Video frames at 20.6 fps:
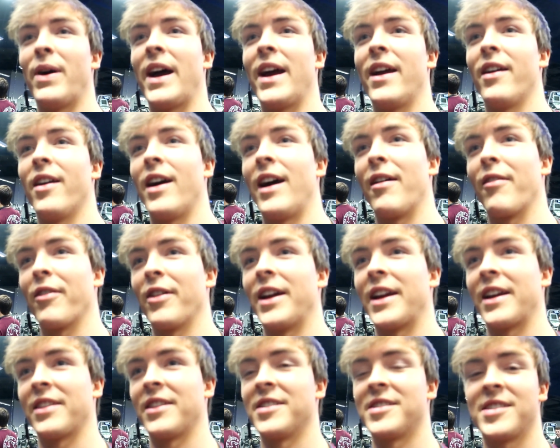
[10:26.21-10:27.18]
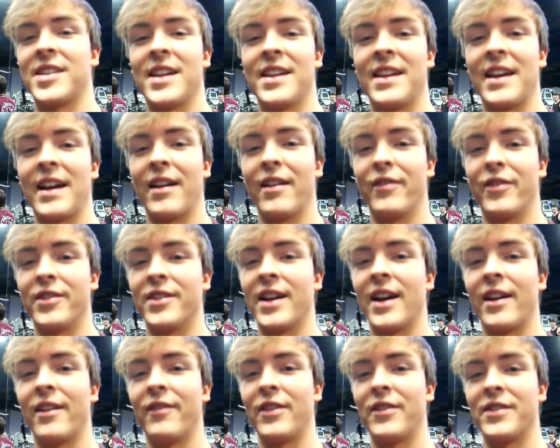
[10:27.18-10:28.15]
buy out like the CD out of her
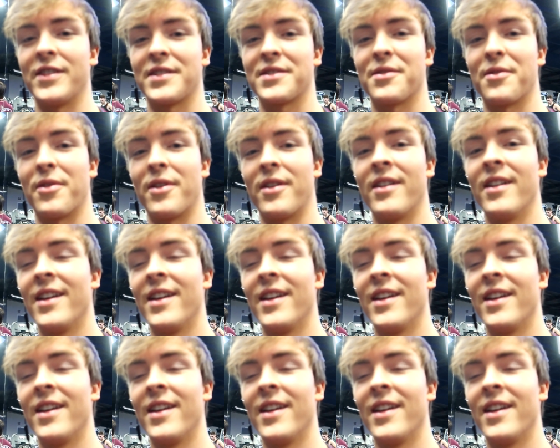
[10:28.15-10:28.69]
out of every store,